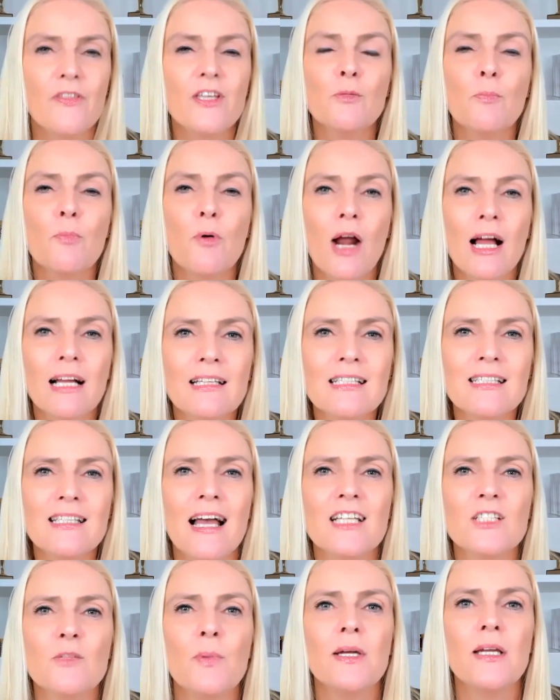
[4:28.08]
This practice
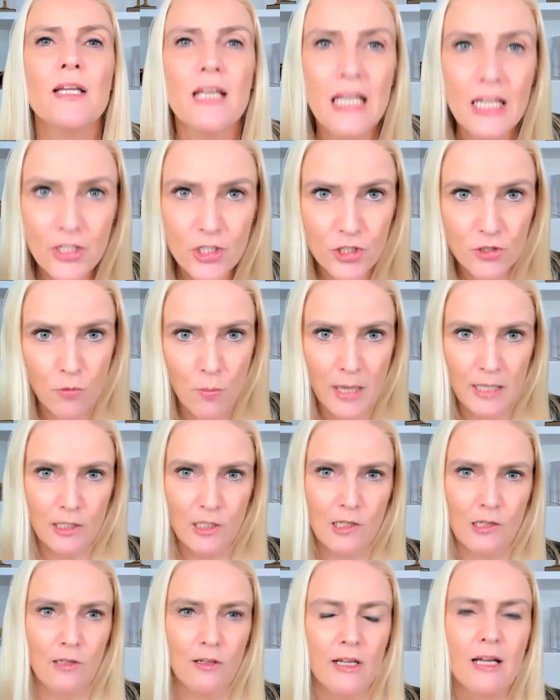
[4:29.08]
has been
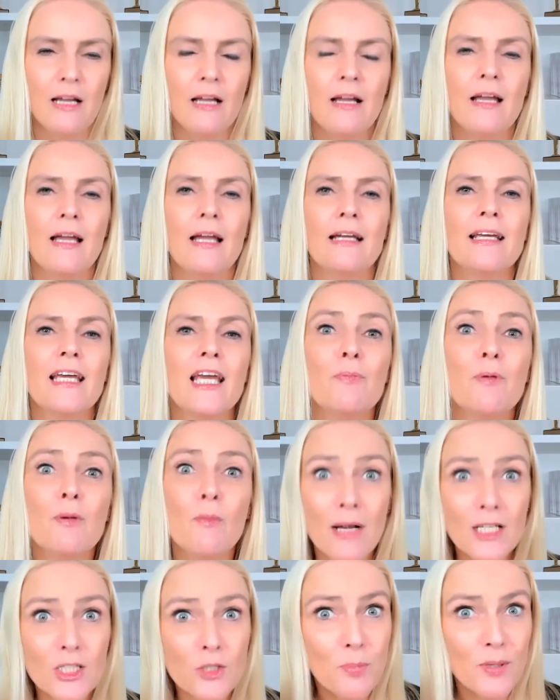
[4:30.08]
instrumental in
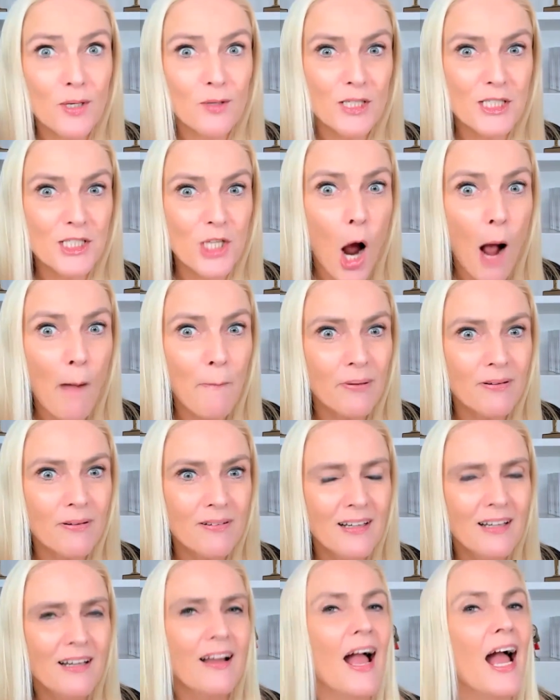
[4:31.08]
keeping my spirits up
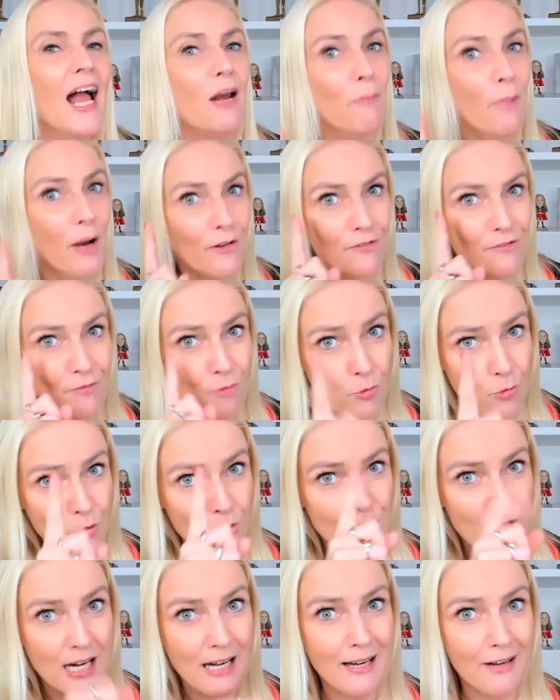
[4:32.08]
and my
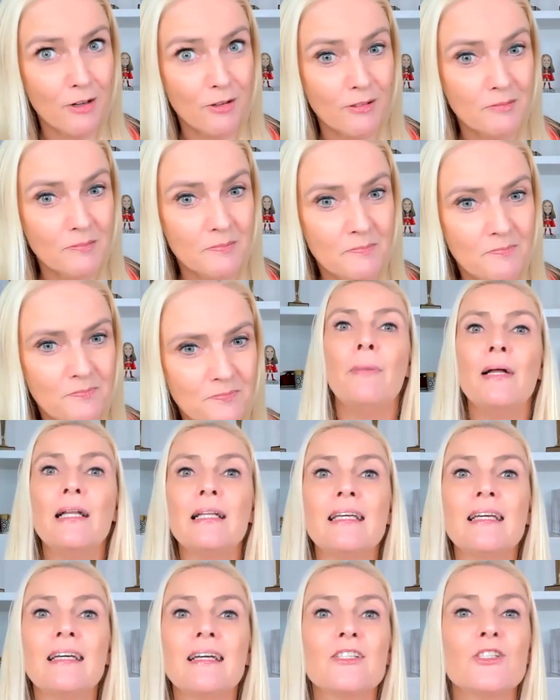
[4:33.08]
focus clear.
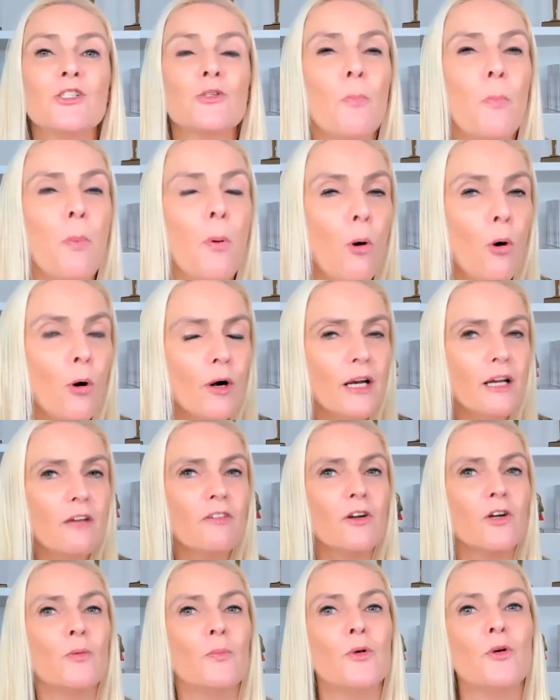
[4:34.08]
Building a
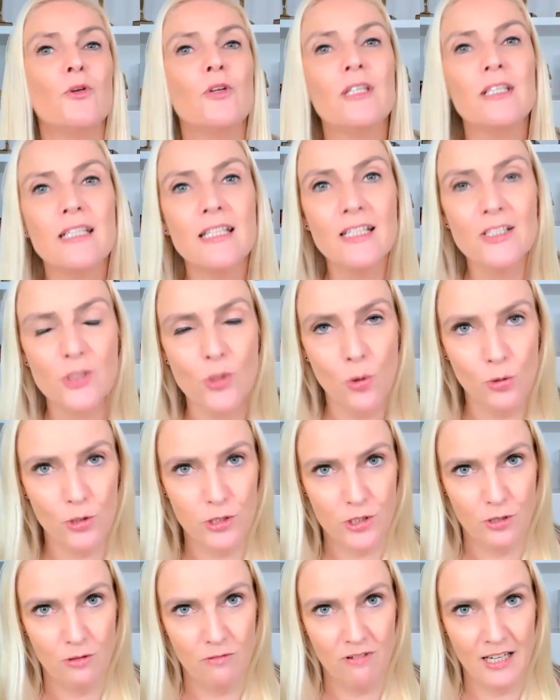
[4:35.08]
supportive community is
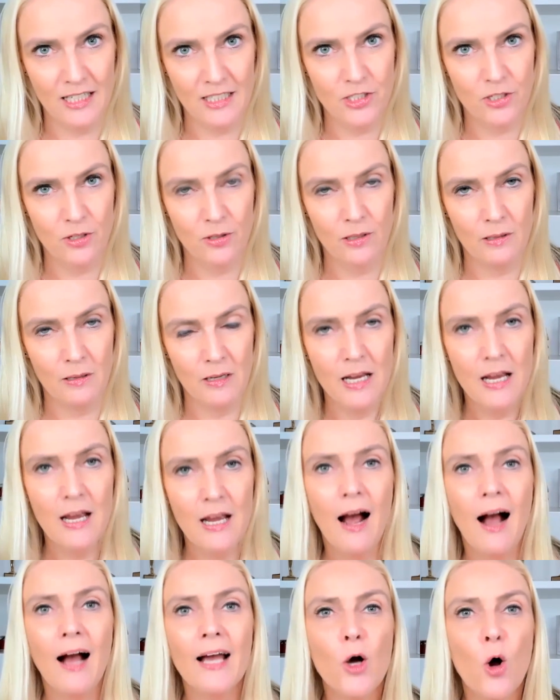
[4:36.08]
also vital.
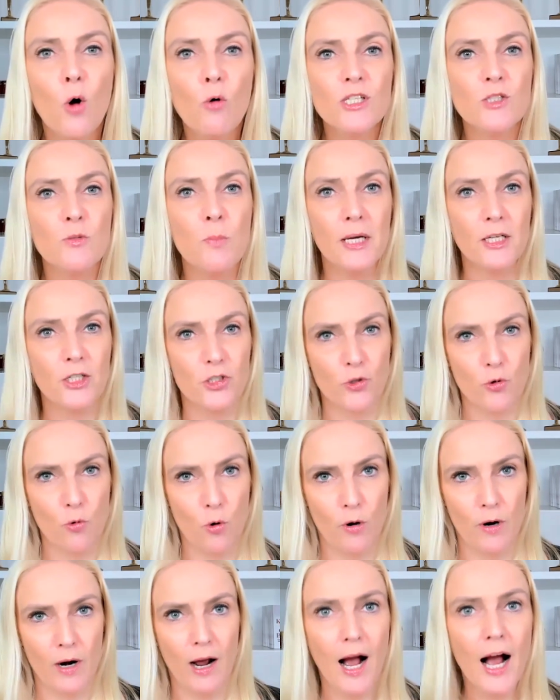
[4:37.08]
I always make
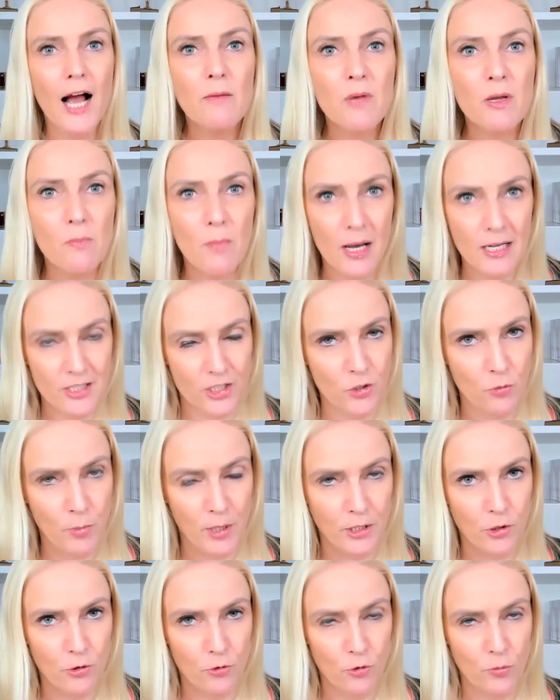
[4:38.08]
sure I'm in
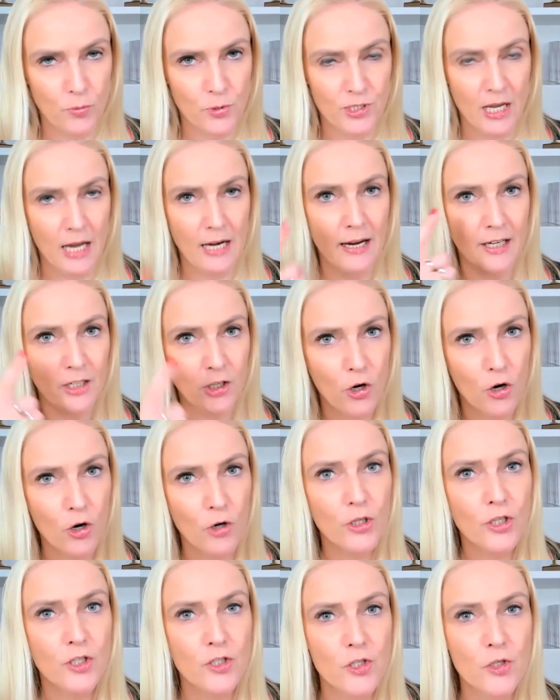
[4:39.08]
mastermind groups and I
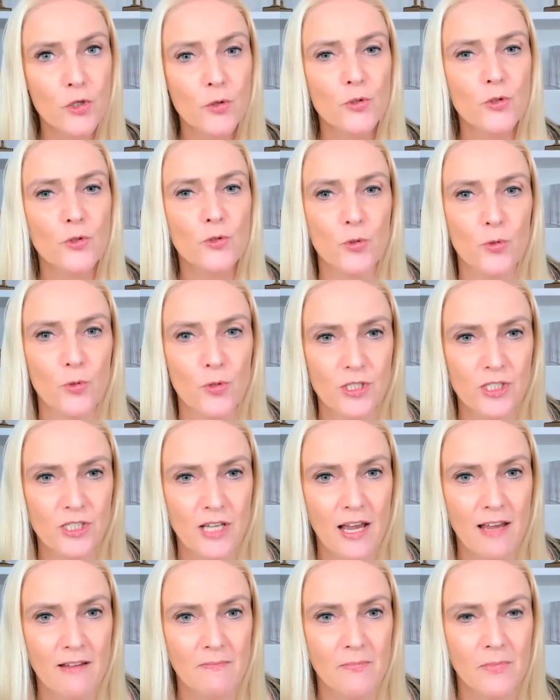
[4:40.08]
encourage you to do the
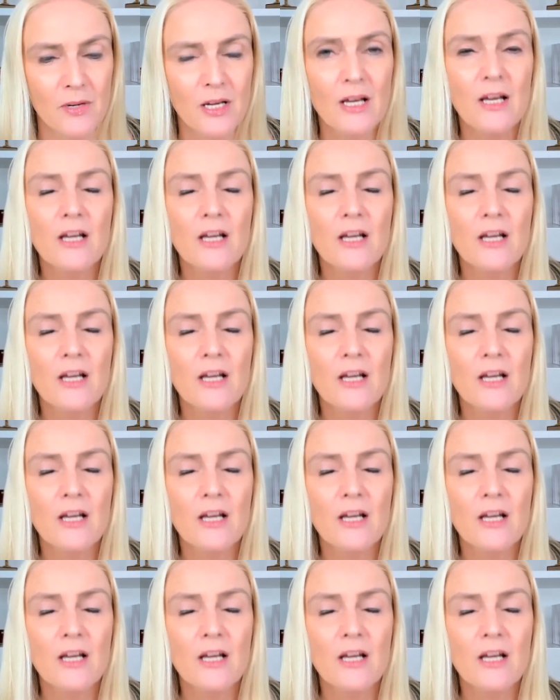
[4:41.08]
same.